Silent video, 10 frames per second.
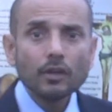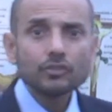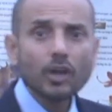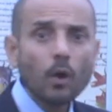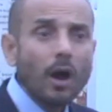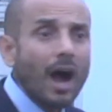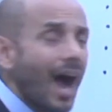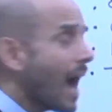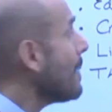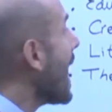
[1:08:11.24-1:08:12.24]
So
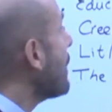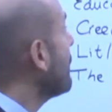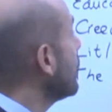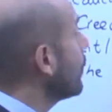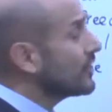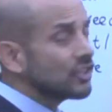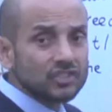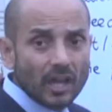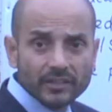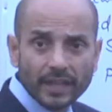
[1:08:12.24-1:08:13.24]
I'm happy with the
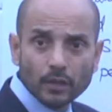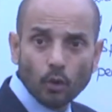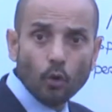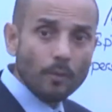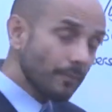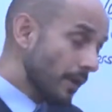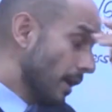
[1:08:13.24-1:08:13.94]
Sunday law,